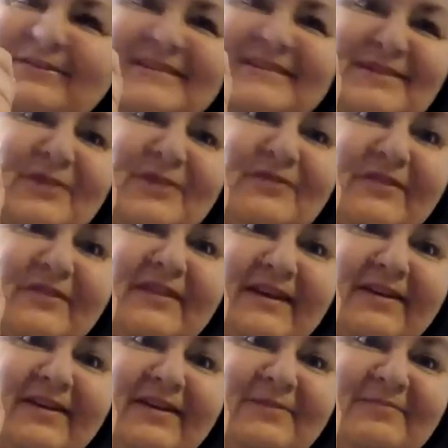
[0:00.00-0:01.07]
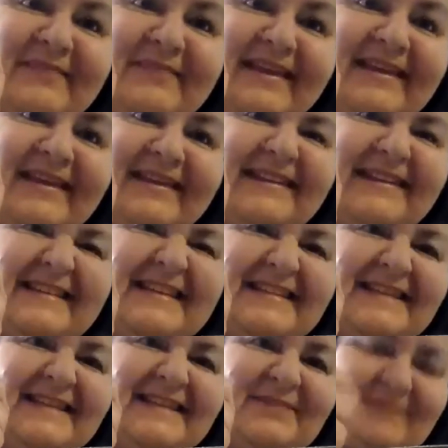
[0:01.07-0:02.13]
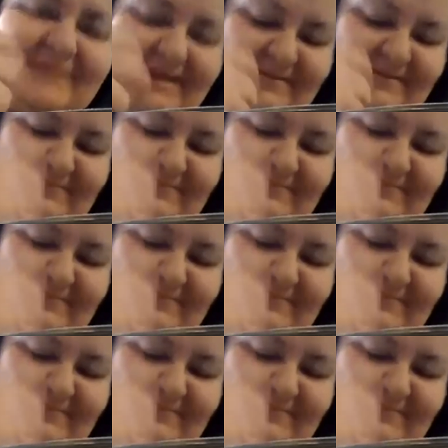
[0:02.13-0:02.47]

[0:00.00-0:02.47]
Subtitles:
is over there teasing me.